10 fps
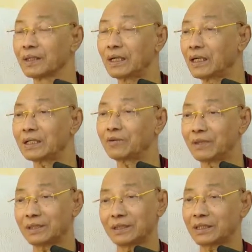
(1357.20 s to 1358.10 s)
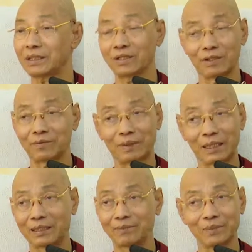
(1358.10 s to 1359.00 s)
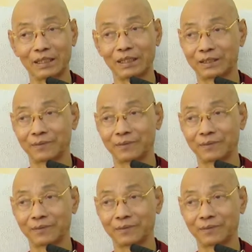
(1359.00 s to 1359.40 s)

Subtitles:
Otherwise I cannot find meaning.